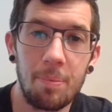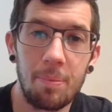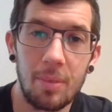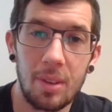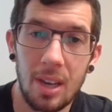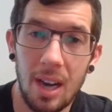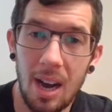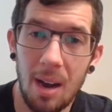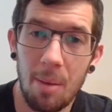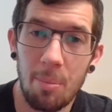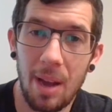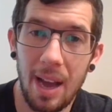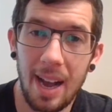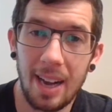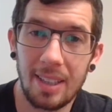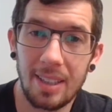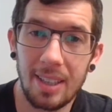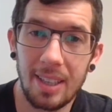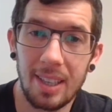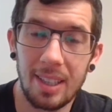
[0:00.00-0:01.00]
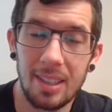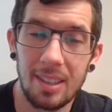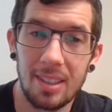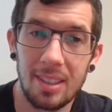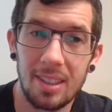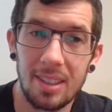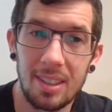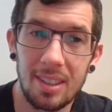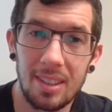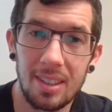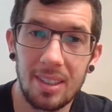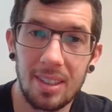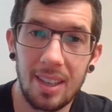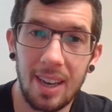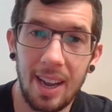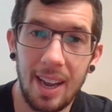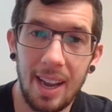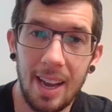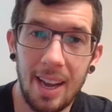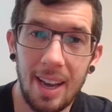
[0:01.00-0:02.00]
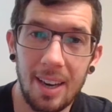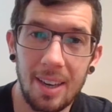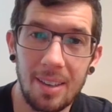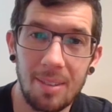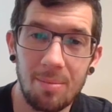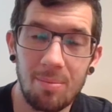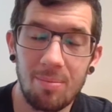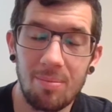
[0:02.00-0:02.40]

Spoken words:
compacting and